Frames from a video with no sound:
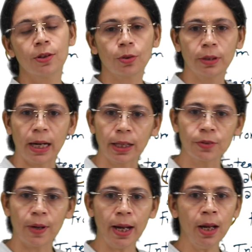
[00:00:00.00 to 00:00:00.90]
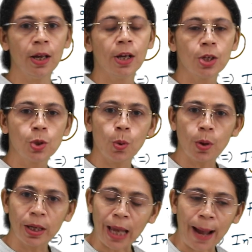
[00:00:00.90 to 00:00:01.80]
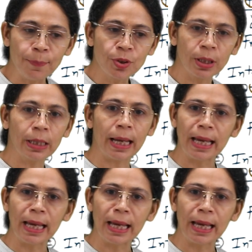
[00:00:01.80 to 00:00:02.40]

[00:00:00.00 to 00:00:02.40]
So that is why to capture